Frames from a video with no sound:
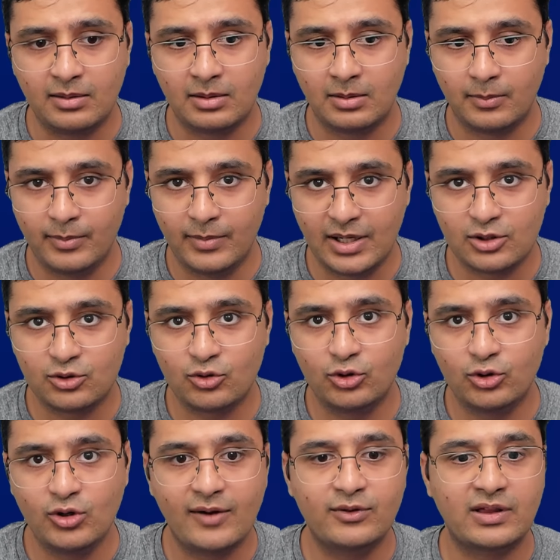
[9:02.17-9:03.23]
make sure you
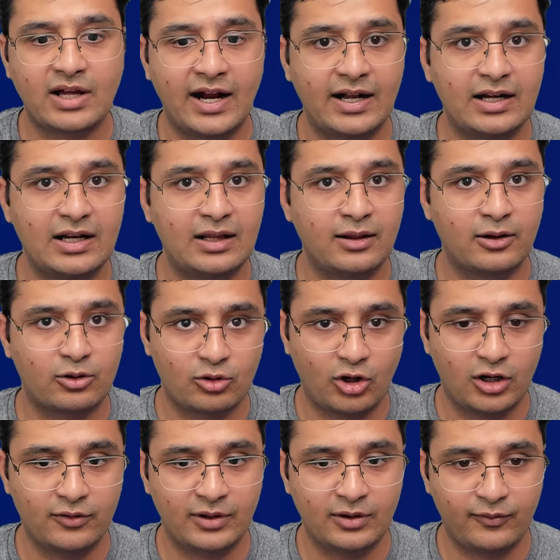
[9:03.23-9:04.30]
have this IDE installed
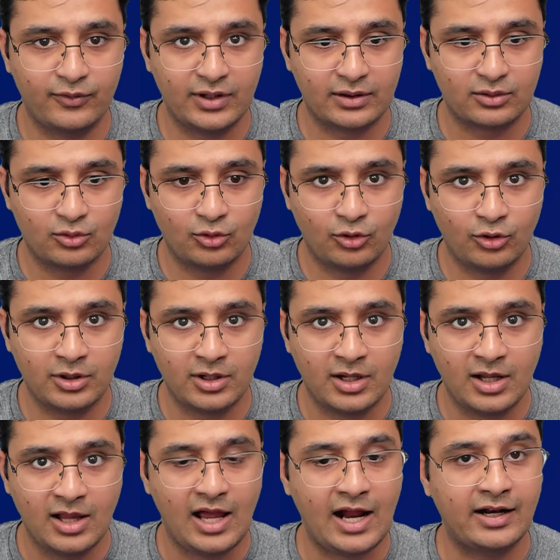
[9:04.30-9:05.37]
in the VS Code,
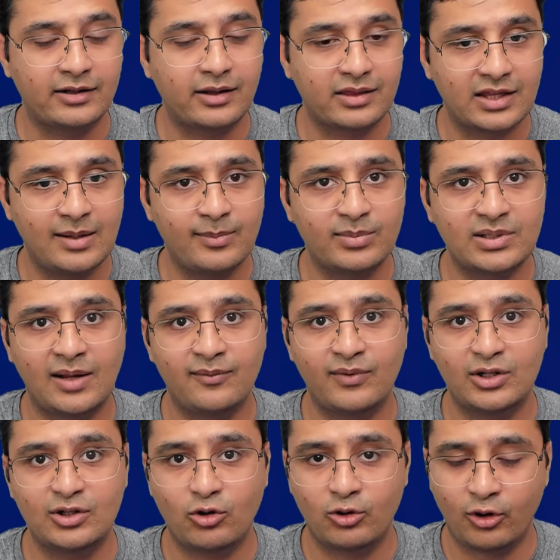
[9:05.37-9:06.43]
and at the same time when
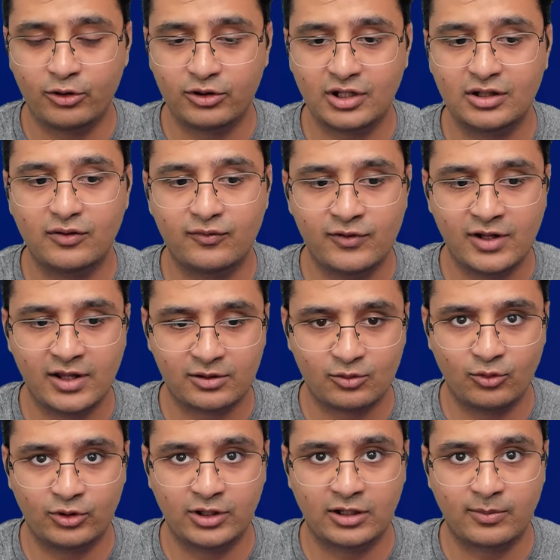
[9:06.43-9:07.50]
you're launching this VS Code,
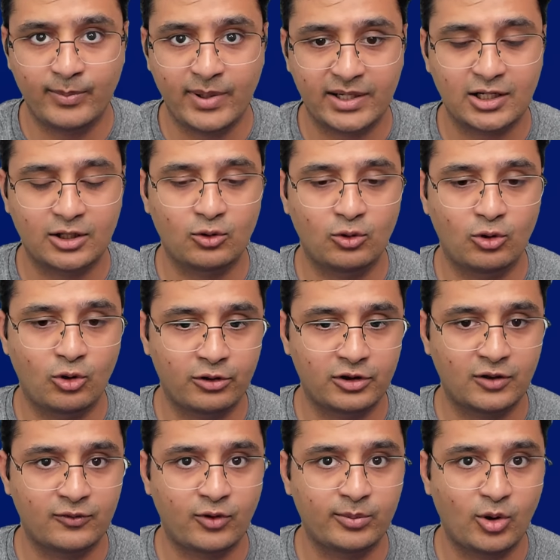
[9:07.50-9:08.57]
it's better to launch it
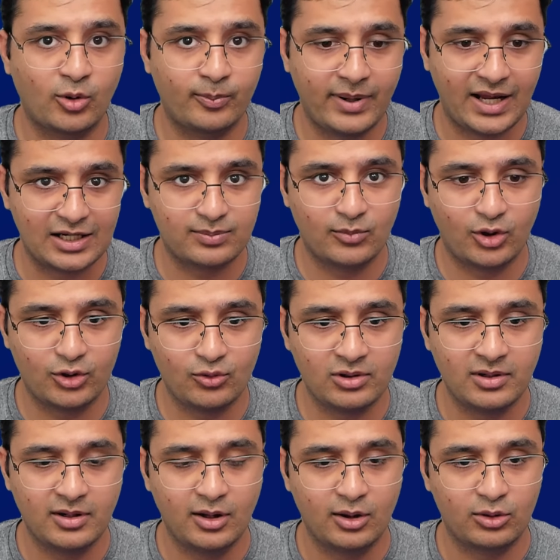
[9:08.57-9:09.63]
from your bash module
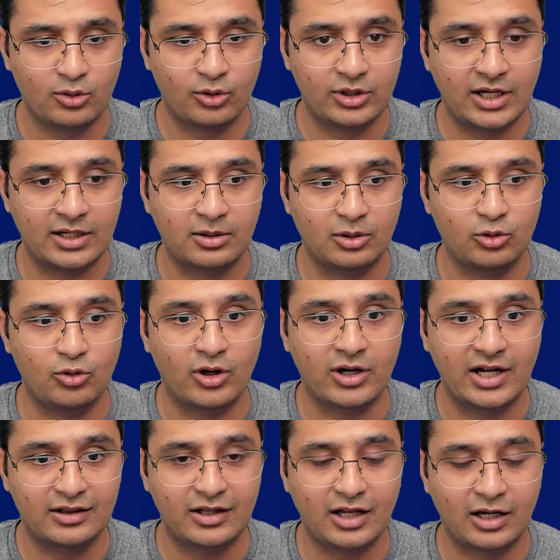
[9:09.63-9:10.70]
so that you're
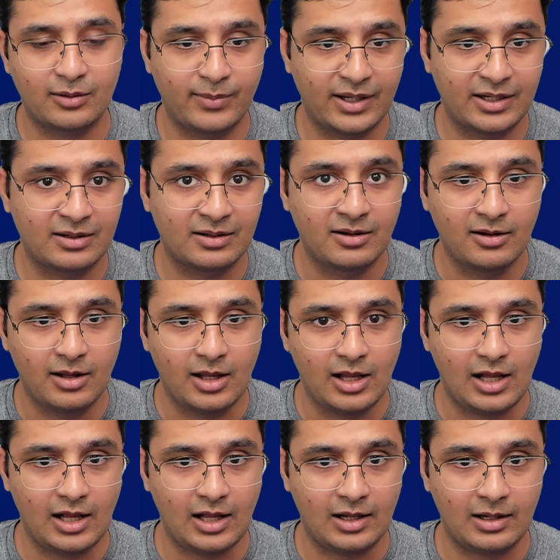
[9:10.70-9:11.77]
getting that bun
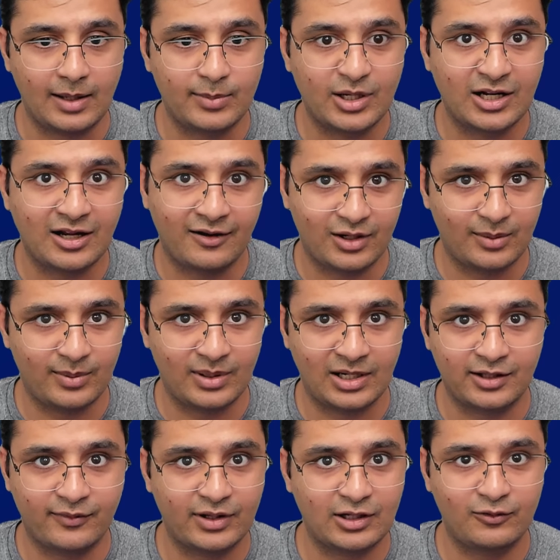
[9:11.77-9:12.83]
library available.
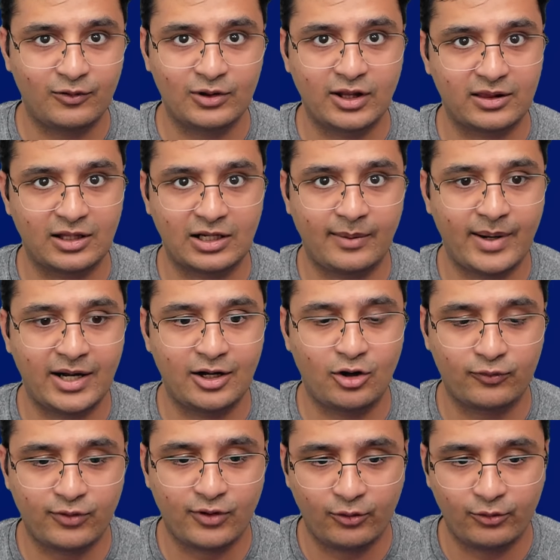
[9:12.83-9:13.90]
Otherwise it will just say command not
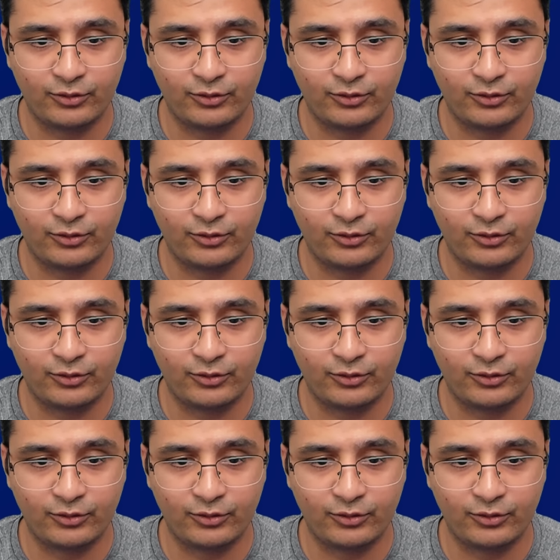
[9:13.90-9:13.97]
found.